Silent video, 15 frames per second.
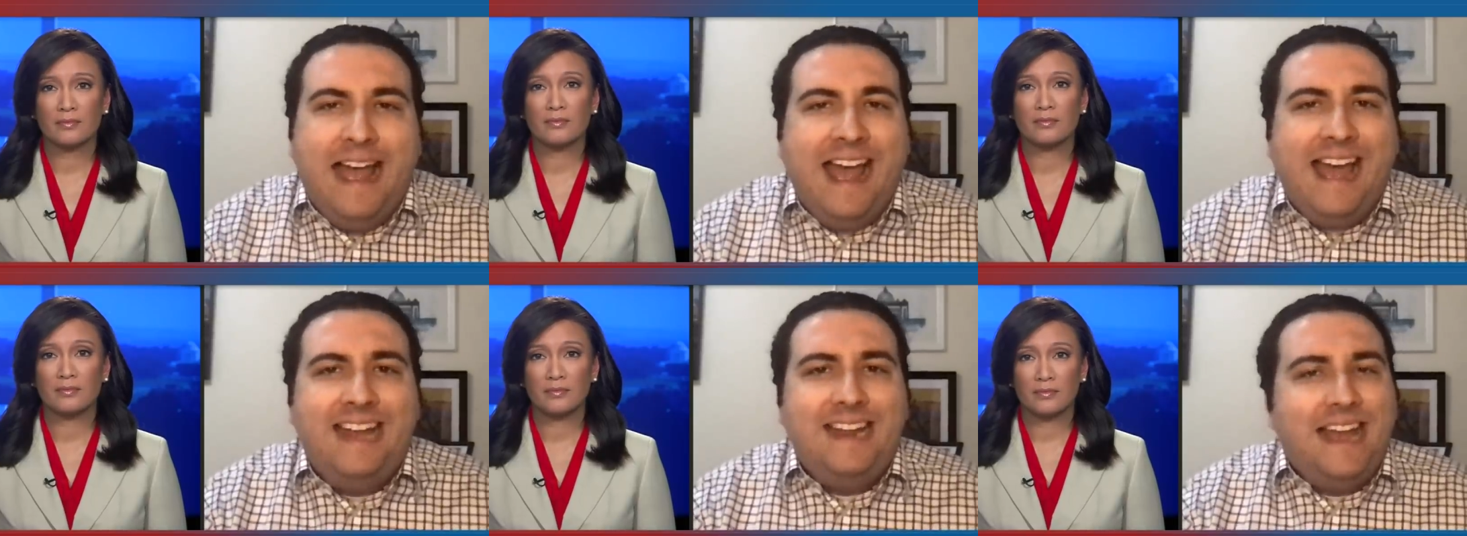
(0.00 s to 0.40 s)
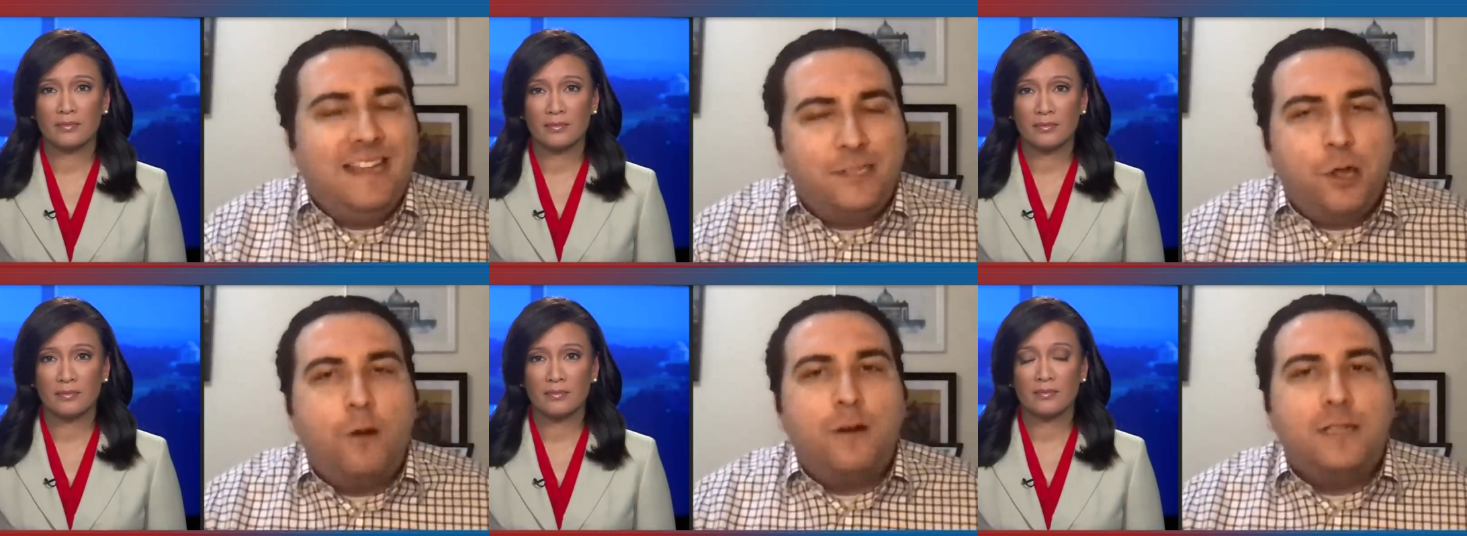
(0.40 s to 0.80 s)
Speaker 1: And
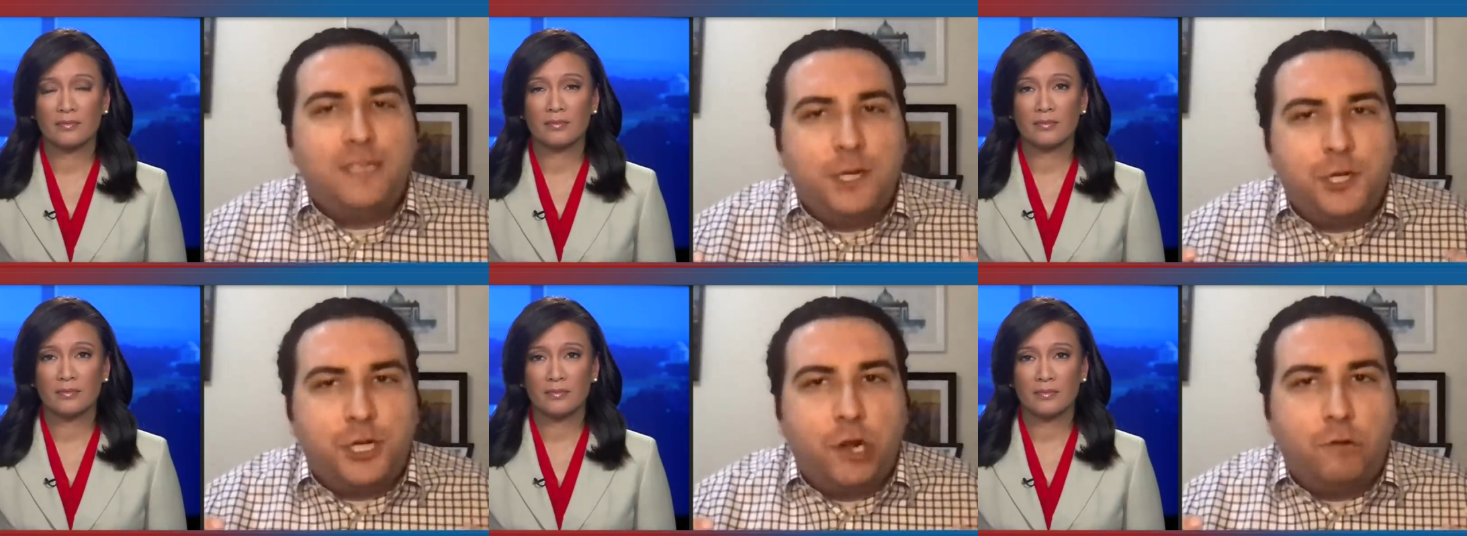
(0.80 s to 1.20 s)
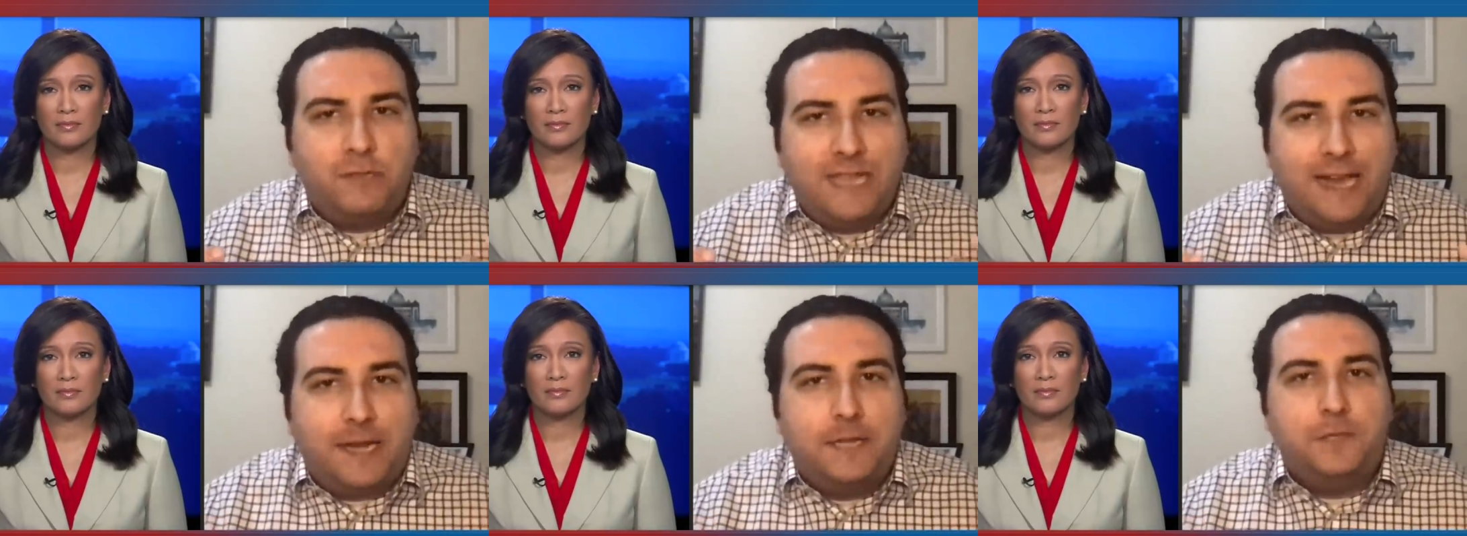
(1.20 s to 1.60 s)
as long as he shows
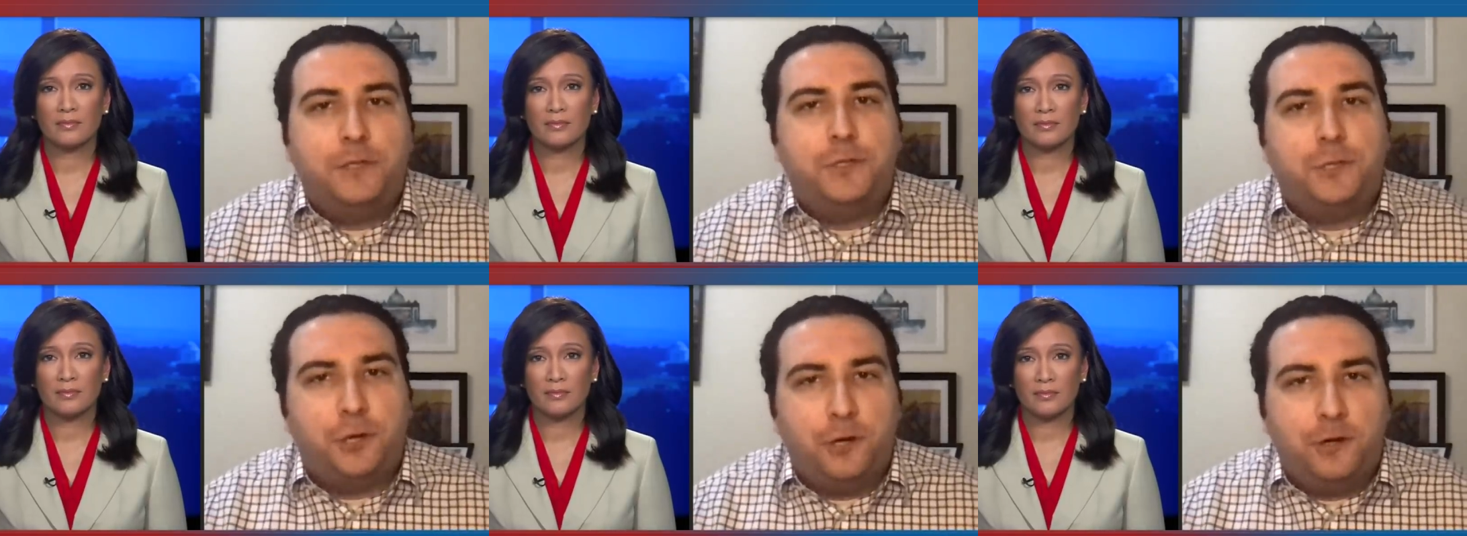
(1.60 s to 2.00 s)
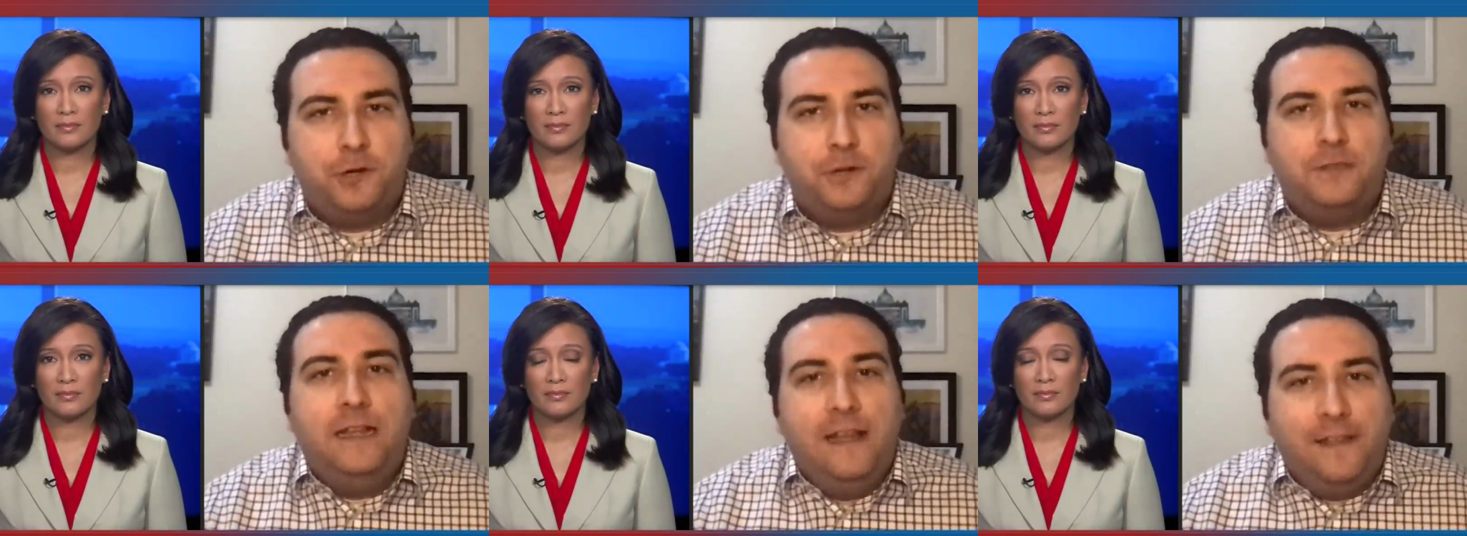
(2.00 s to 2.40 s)
that
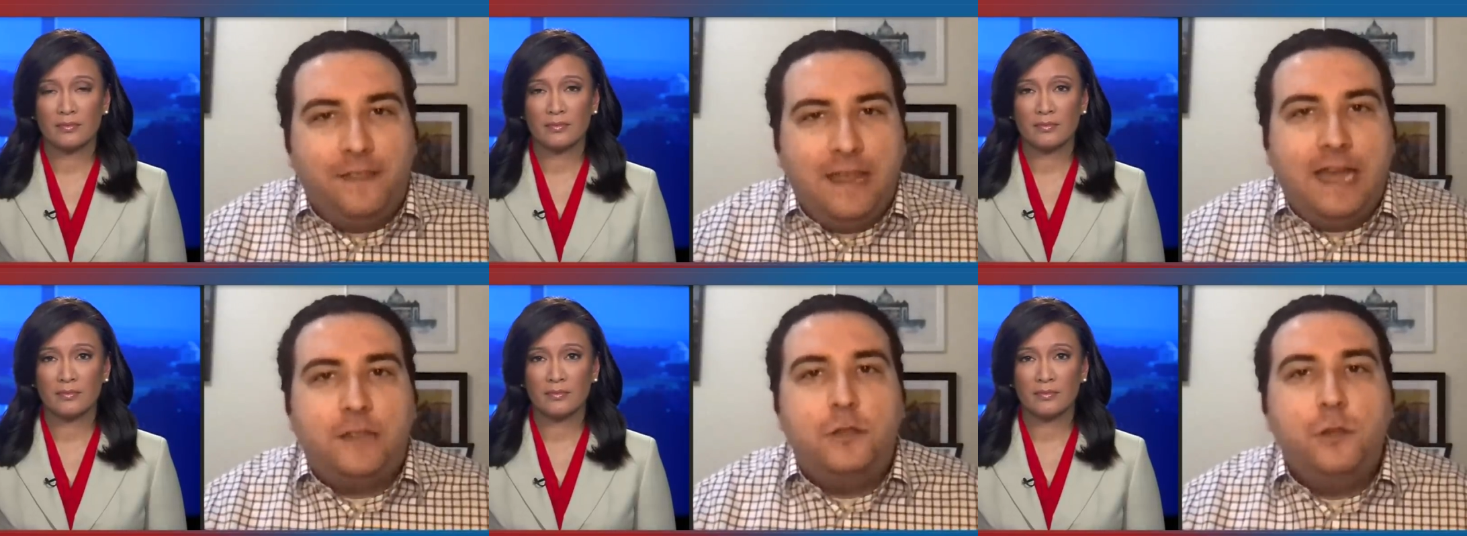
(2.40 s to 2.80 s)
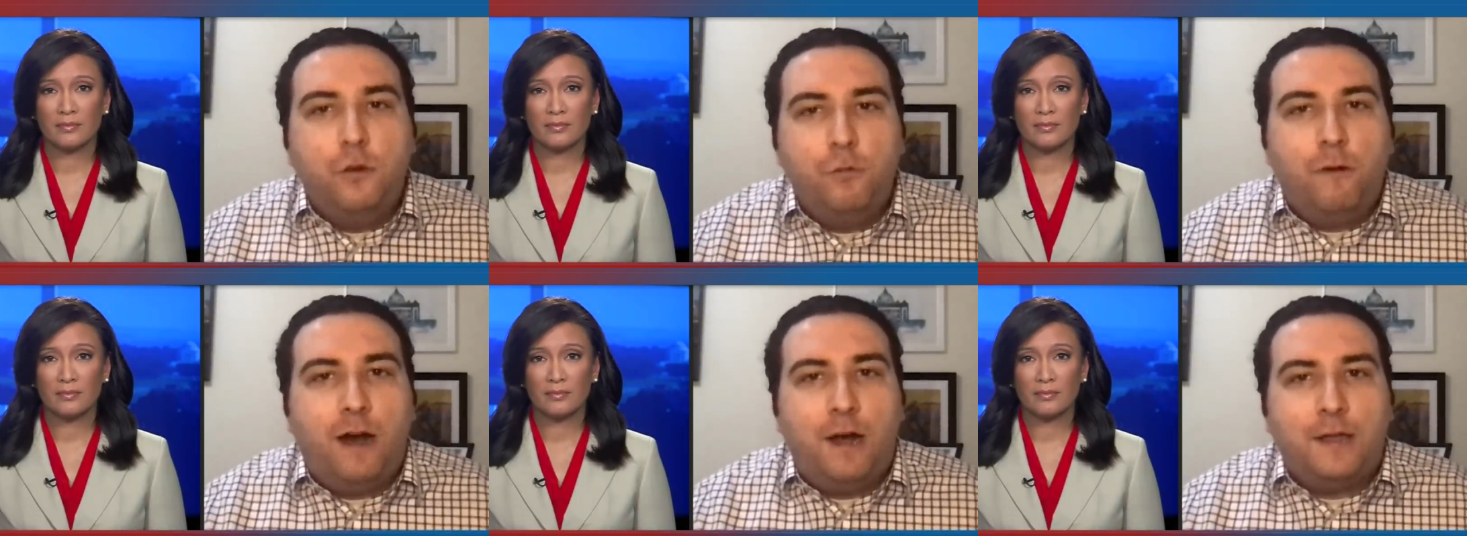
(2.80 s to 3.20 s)
concern, that
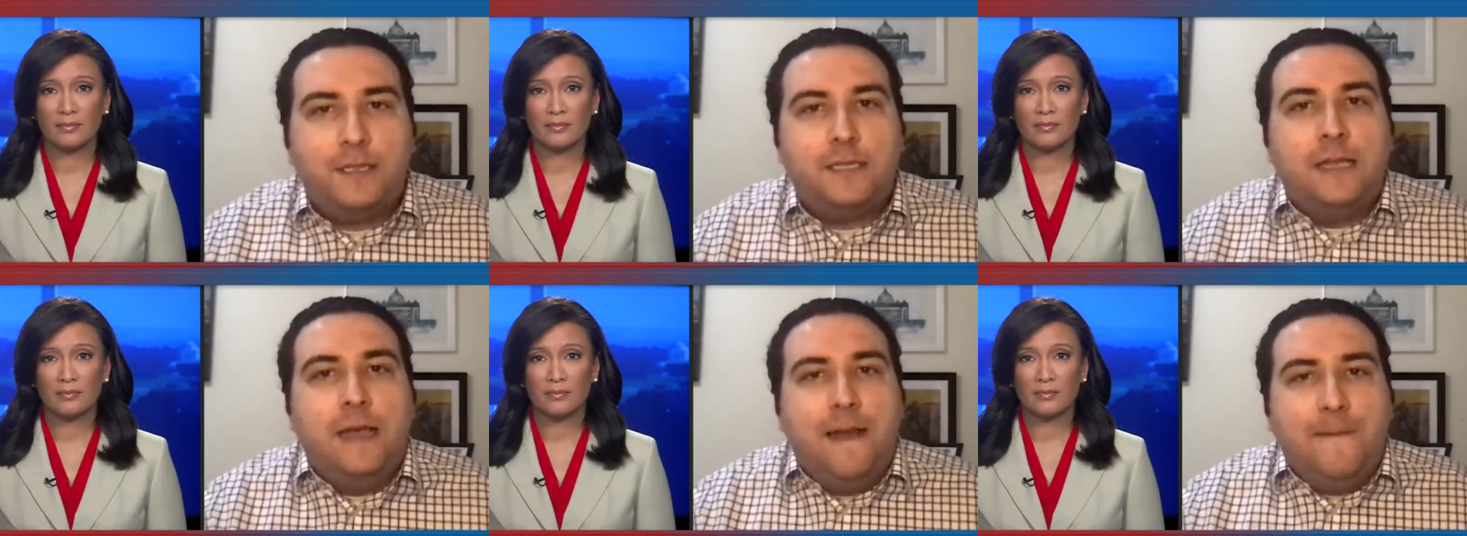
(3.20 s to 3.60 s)
nuance,